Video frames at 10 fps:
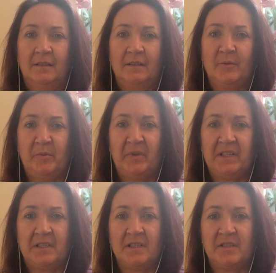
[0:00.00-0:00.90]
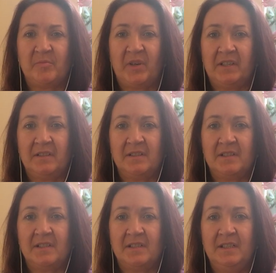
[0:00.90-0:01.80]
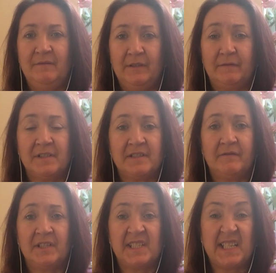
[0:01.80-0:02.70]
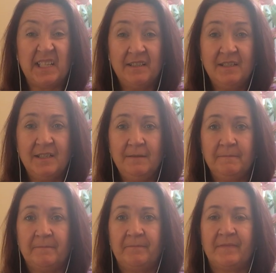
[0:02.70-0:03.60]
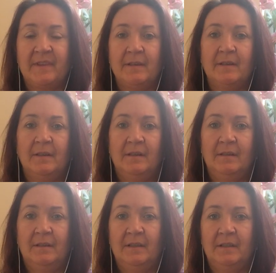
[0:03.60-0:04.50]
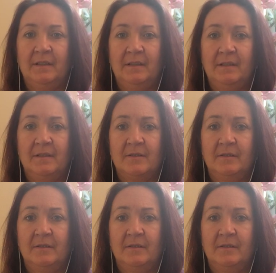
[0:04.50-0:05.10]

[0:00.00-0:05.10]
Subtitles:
coming back to this practice, even if it's every second day, and